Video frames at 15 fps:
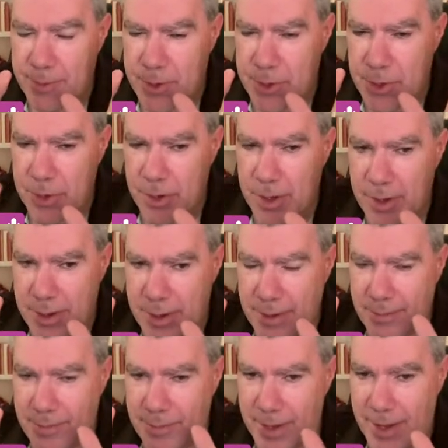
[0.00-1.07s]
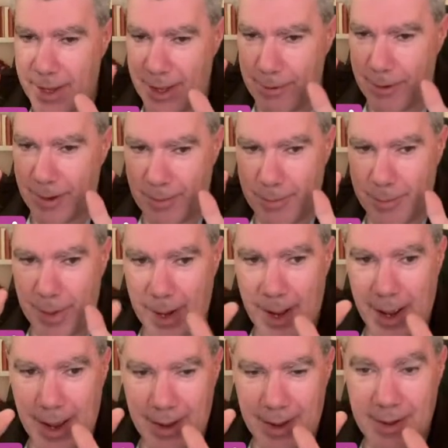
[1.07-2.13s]
trillion people
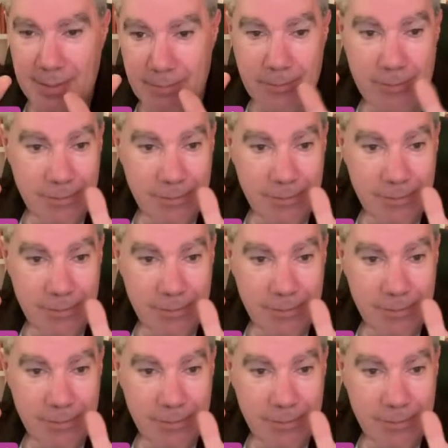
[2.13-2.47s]
buying.